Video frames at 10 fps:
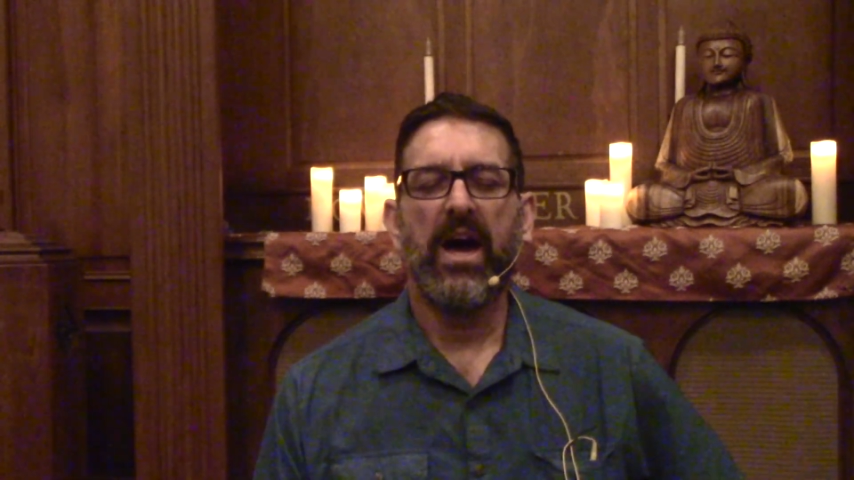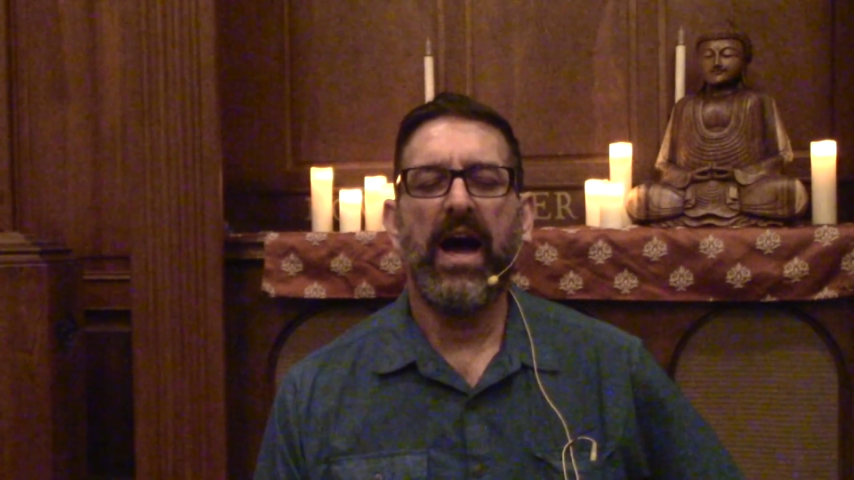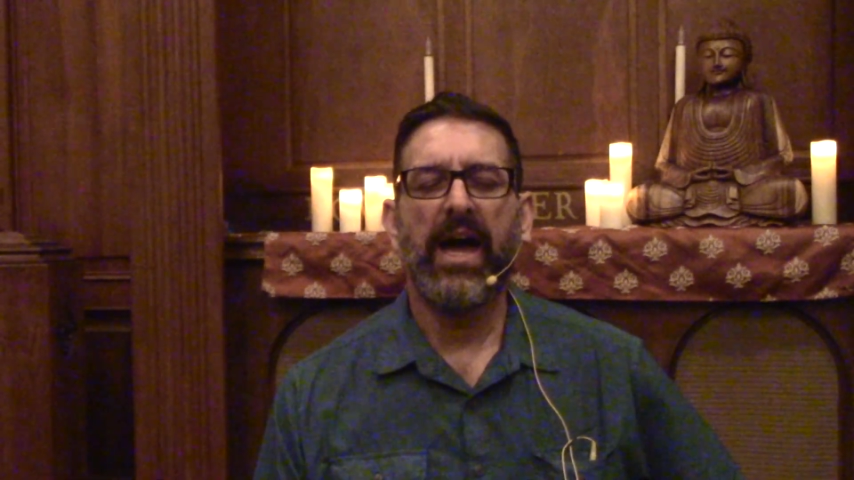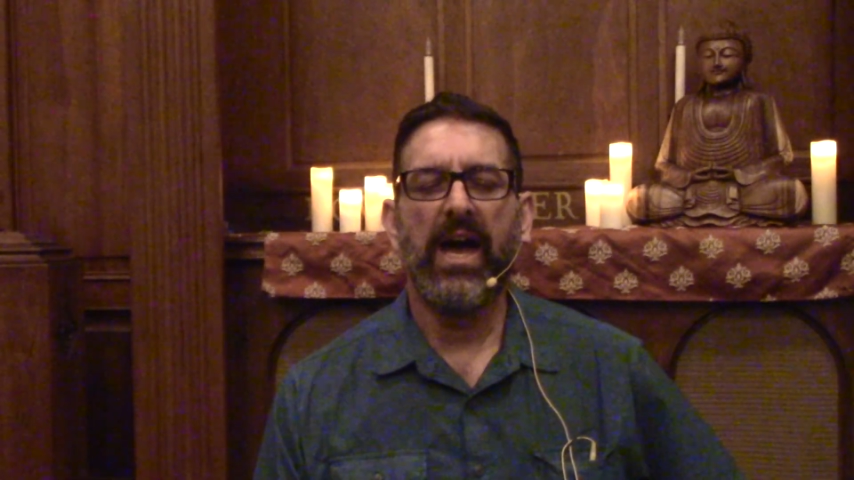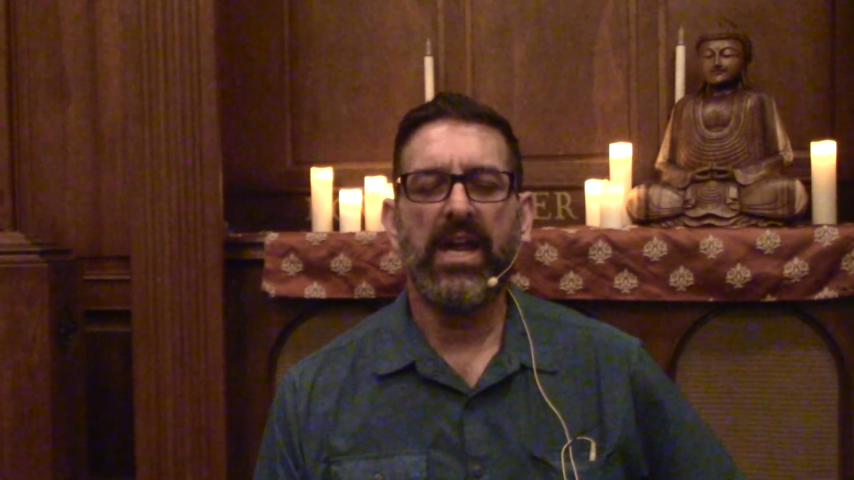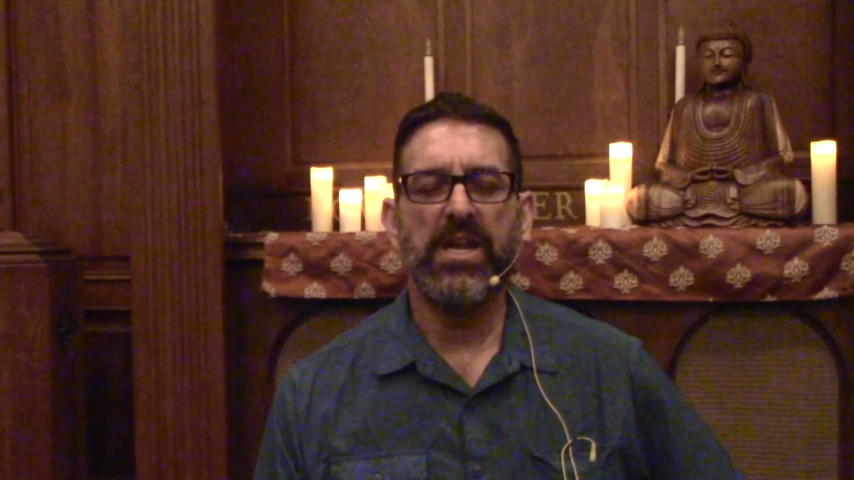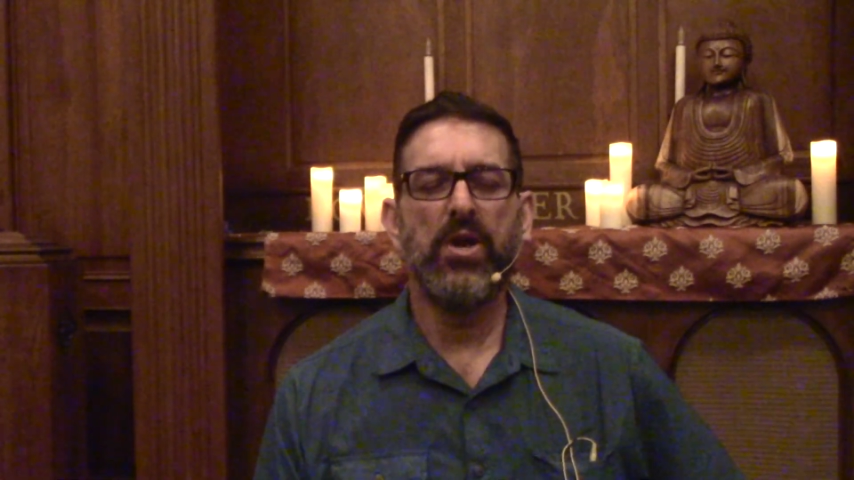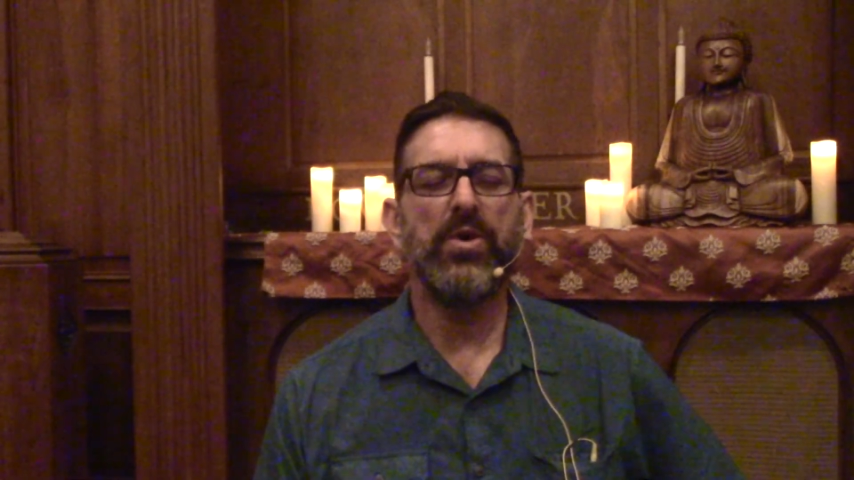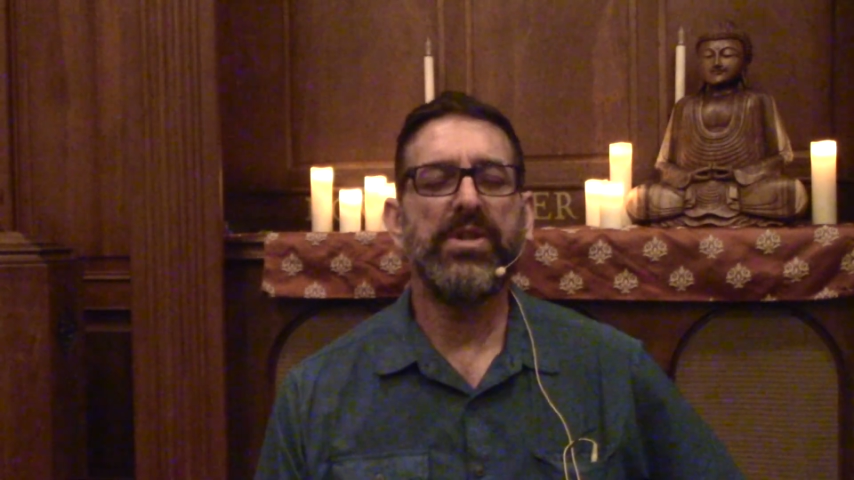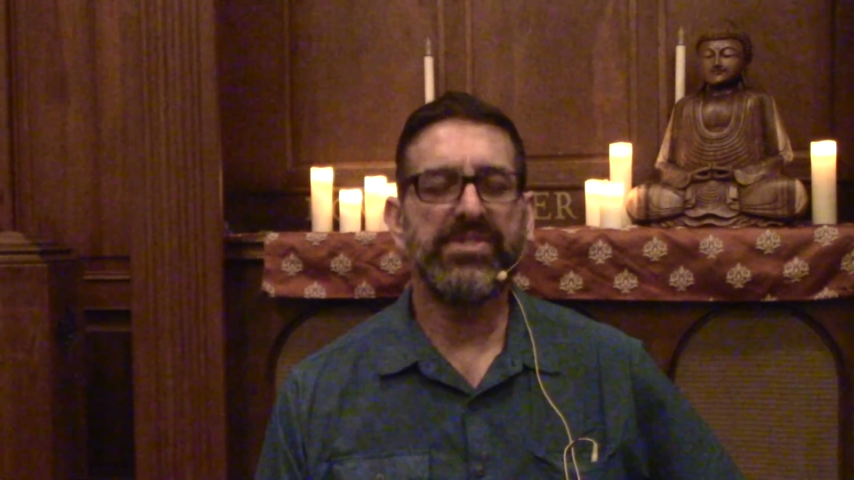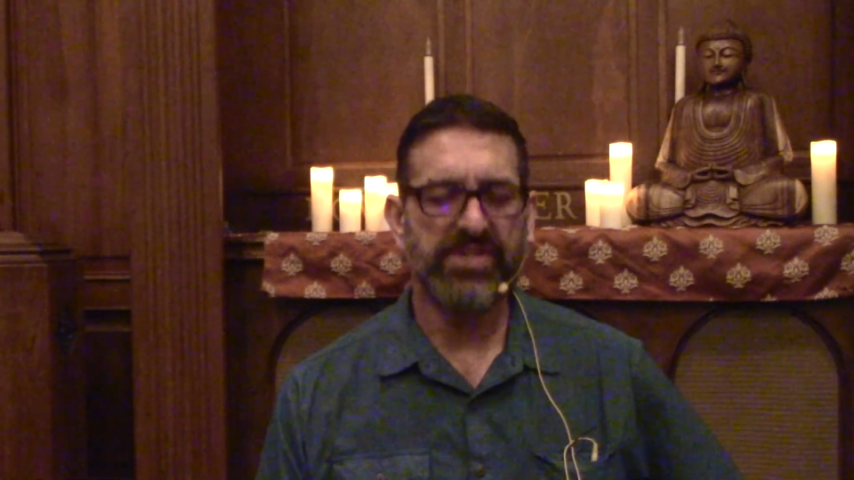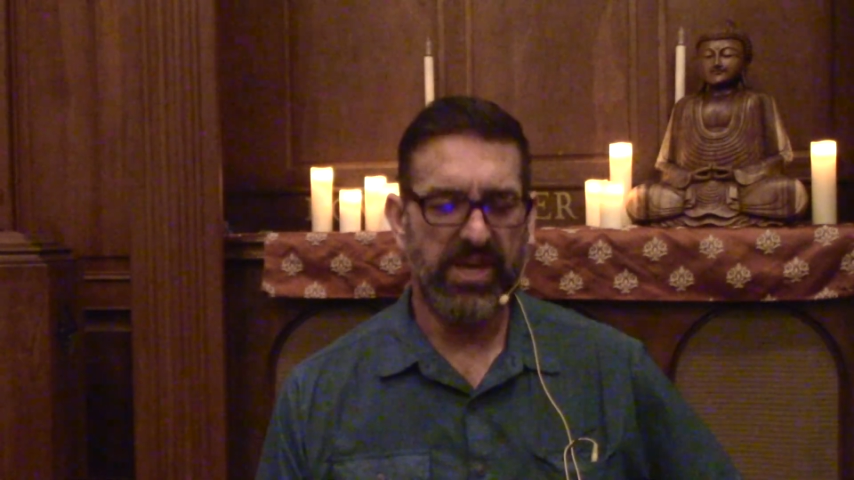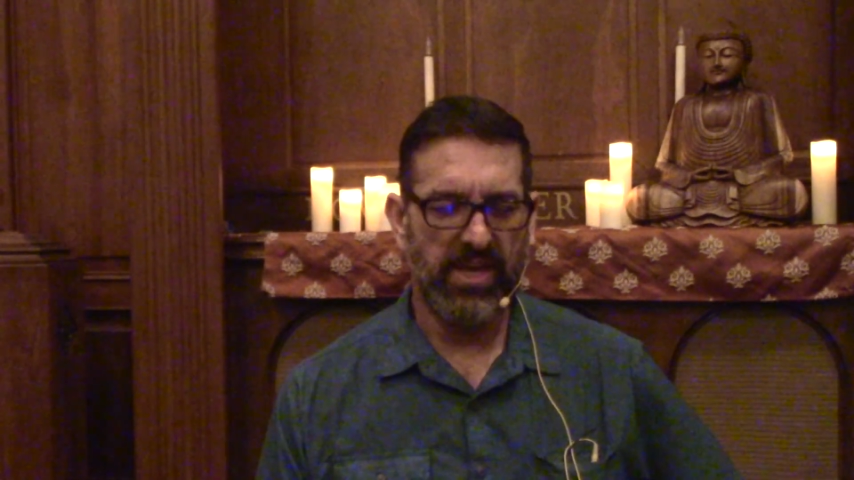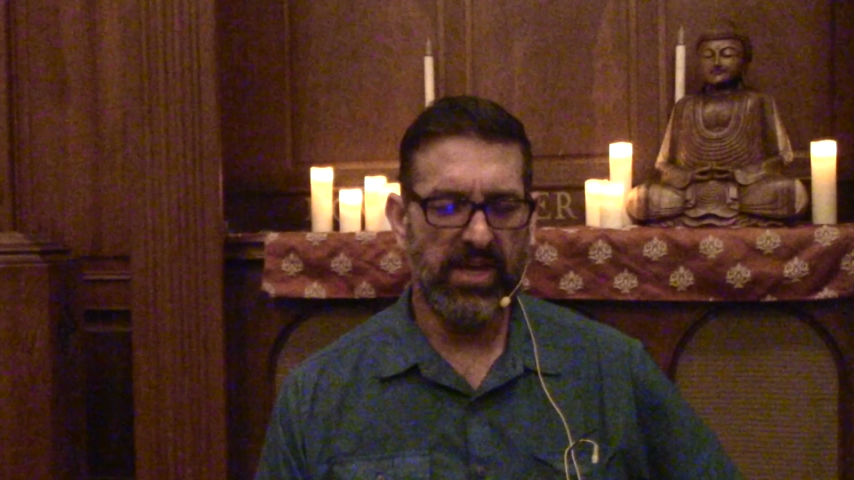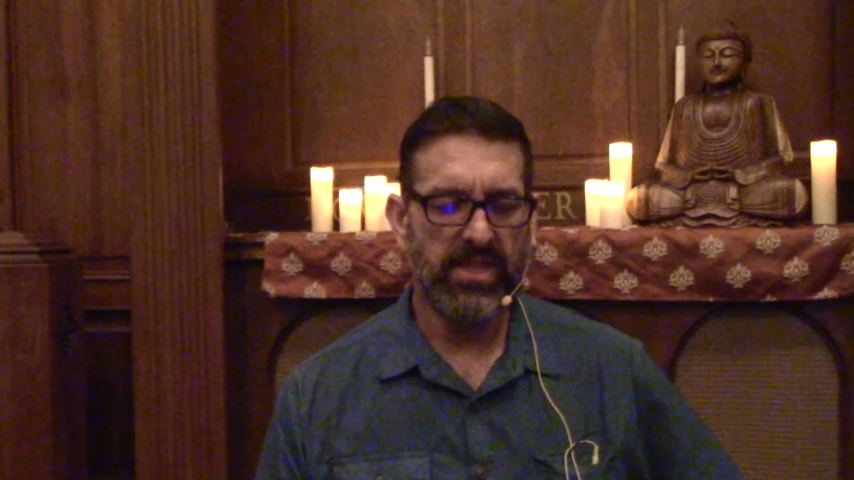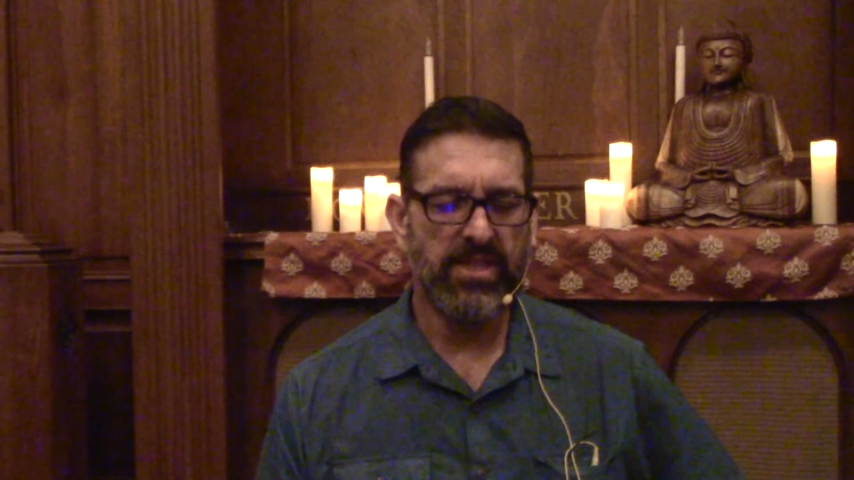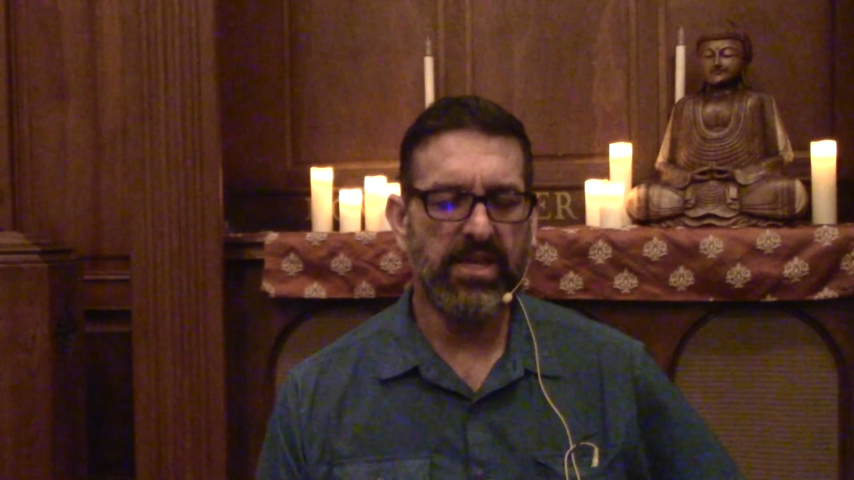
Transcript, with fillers: uh, noticing